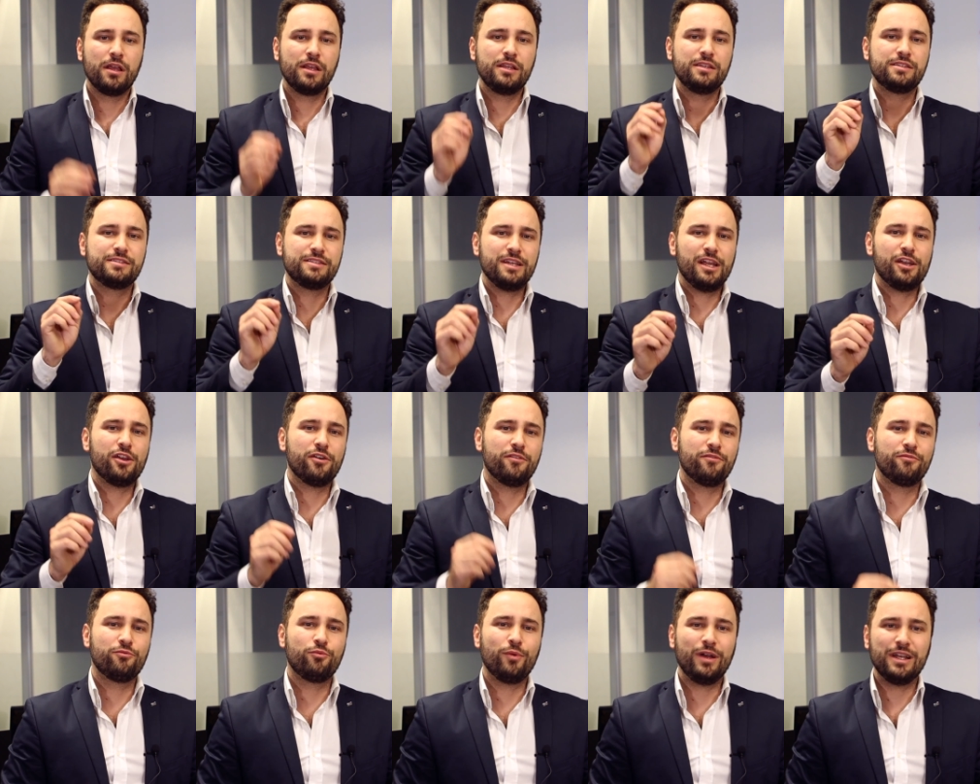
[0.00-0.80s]
Instead
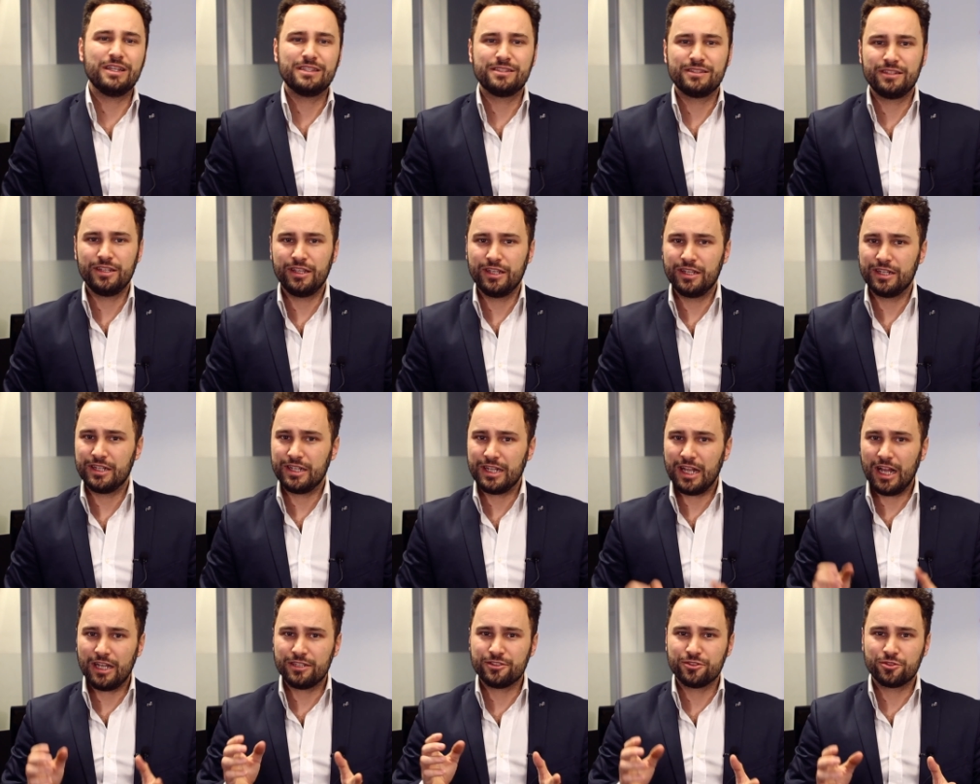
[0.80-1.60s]
of wasting
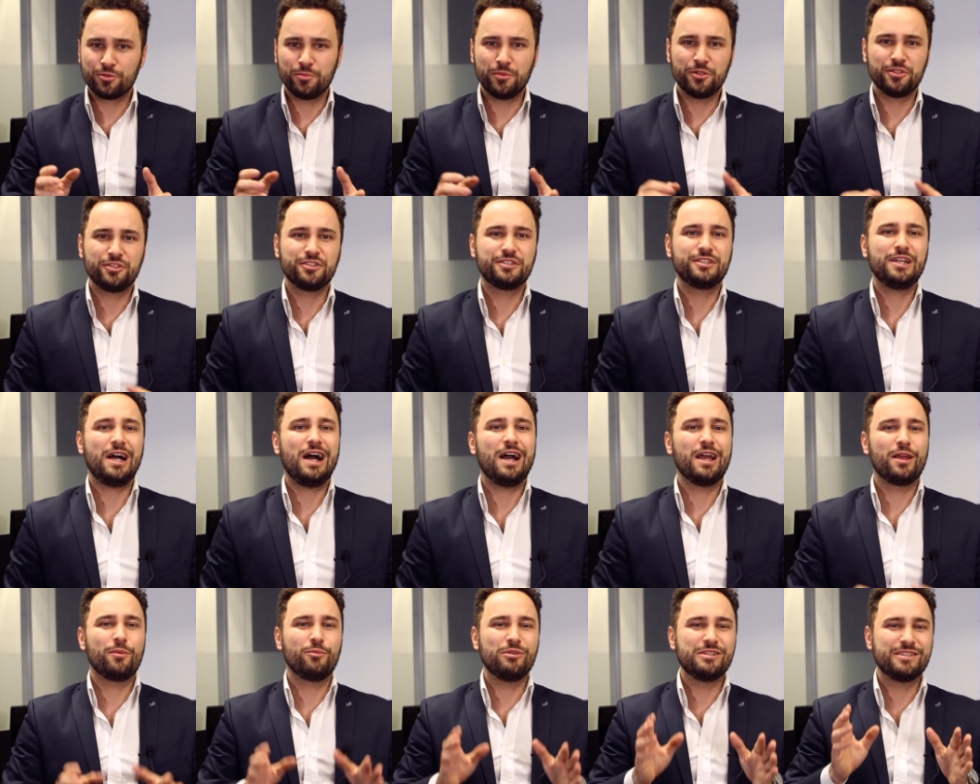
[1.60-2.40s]
customers'
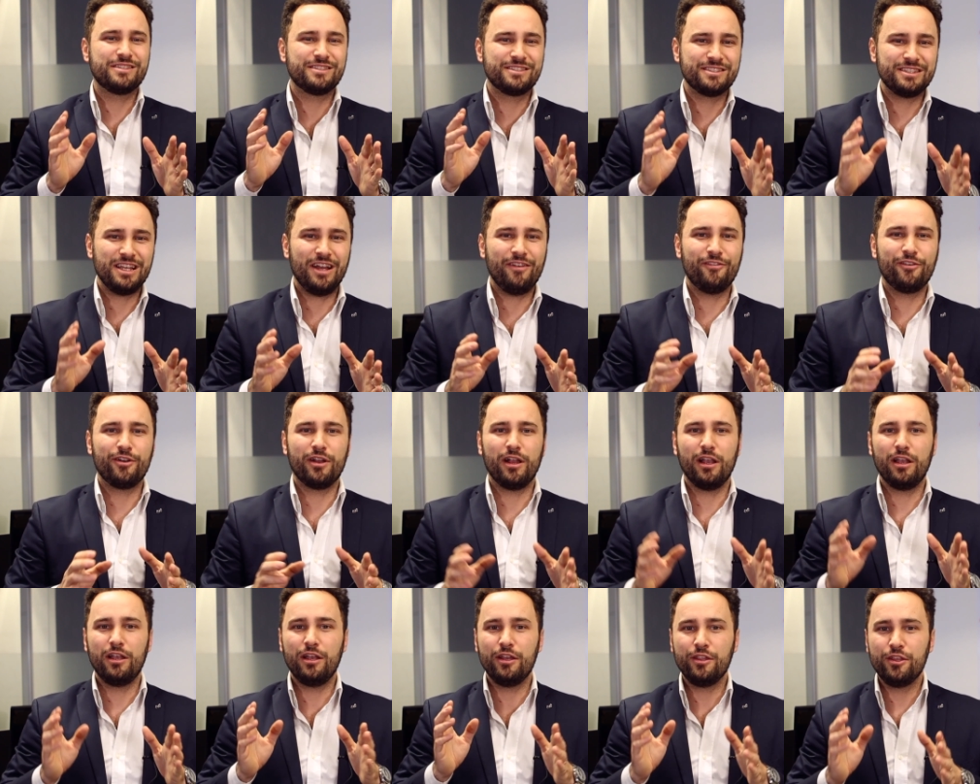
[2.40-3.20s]
time with
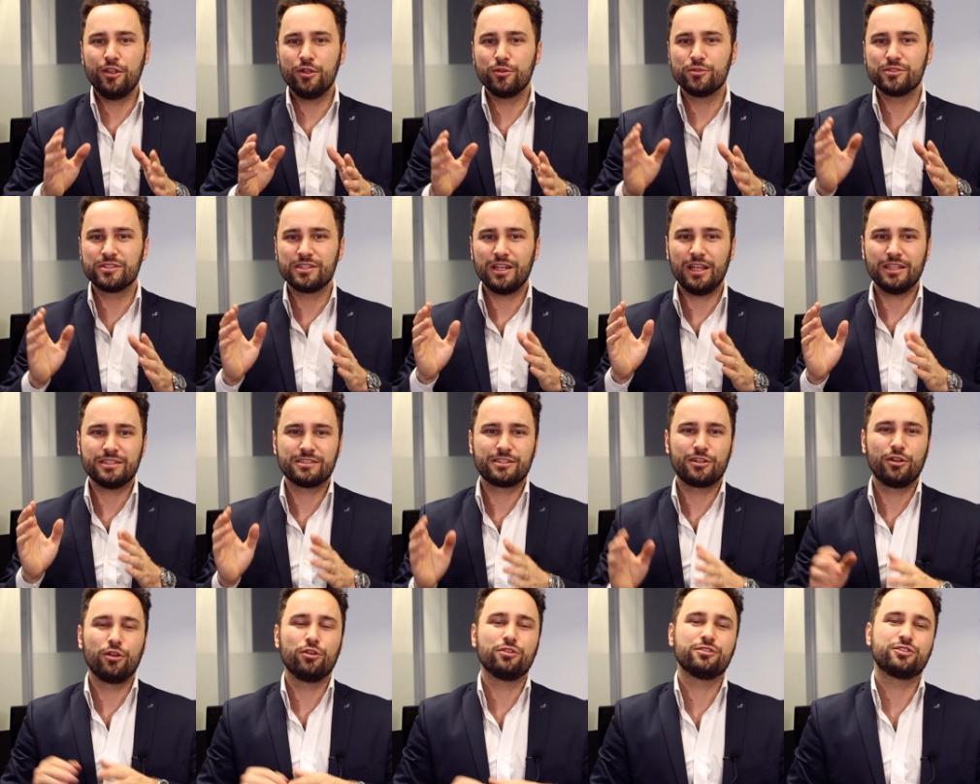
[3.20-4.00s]
several
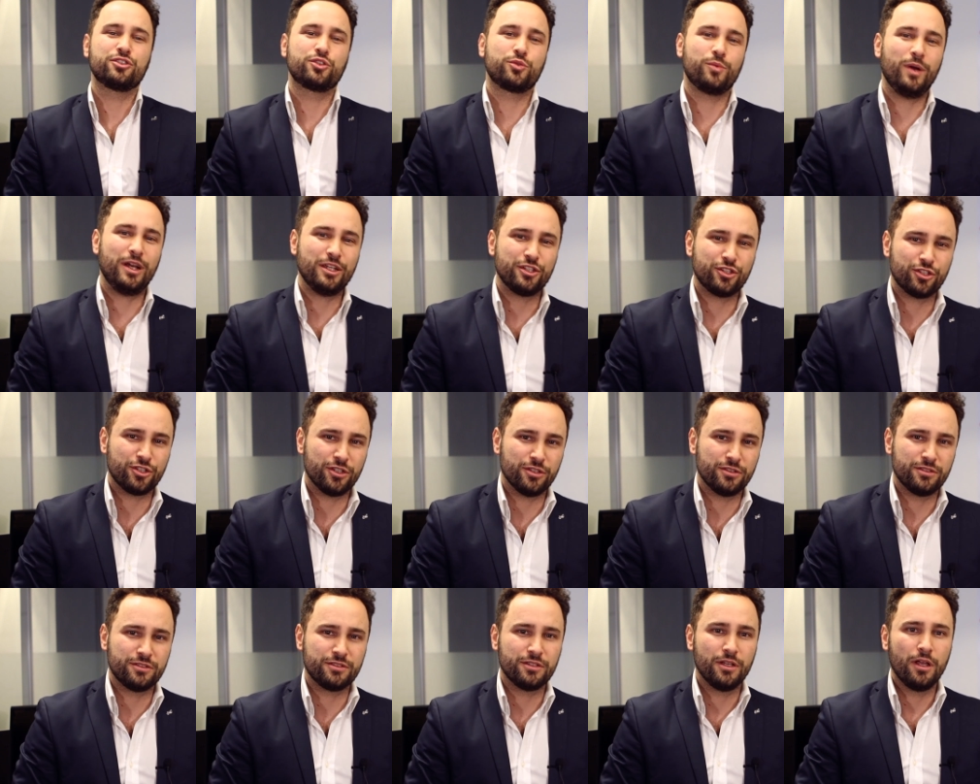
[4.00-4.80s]
useless closed
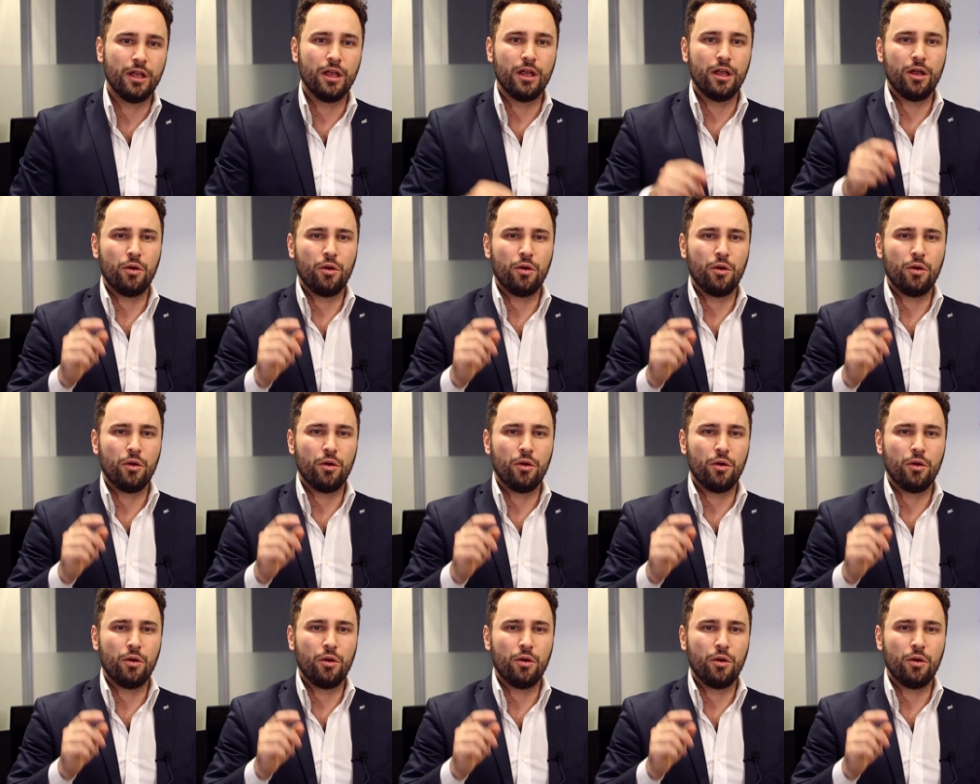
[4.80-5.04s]
questions,